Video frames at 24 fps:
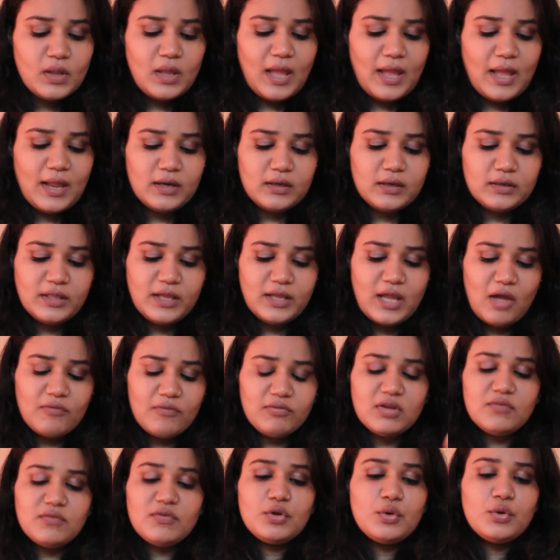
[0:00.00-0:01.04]
And they
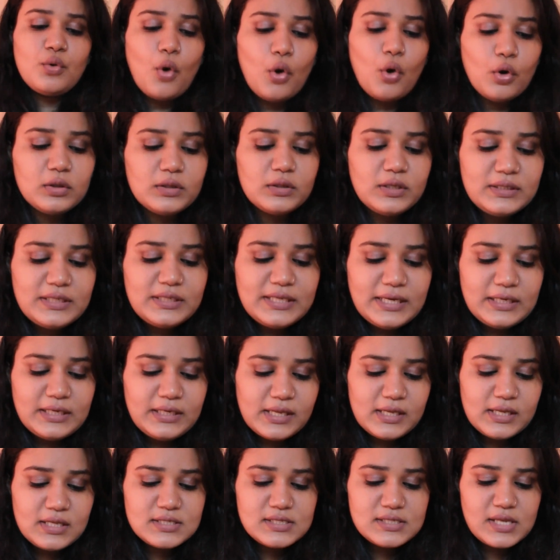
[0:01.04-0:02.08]
have given you all the
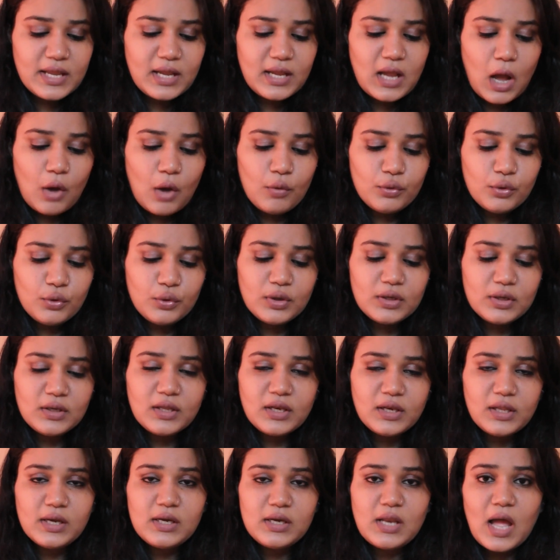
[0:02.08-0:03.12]
details, like how you can
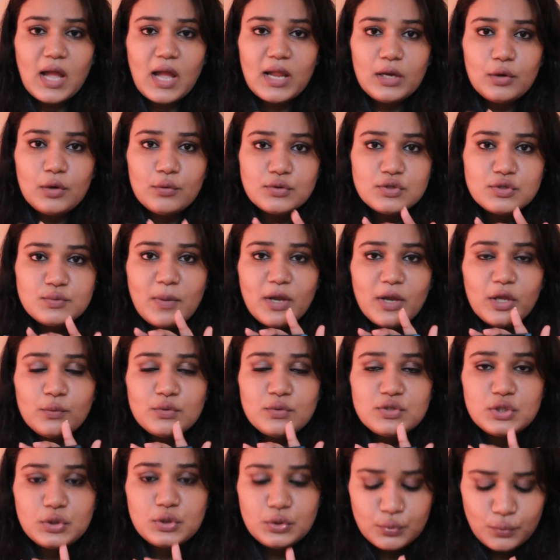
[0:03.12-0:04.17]
create eye looks by
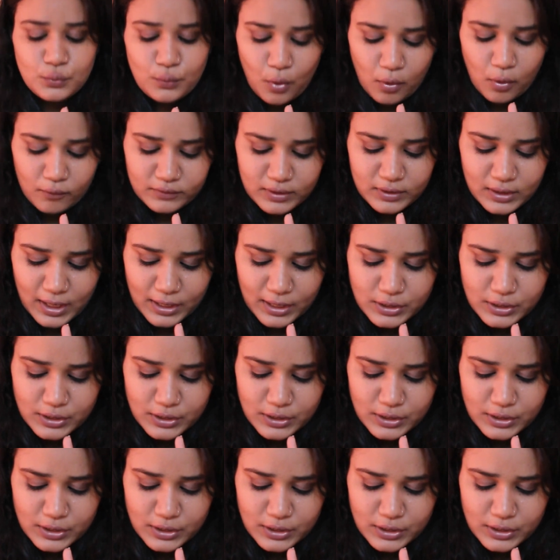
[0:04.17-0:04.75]
using two of their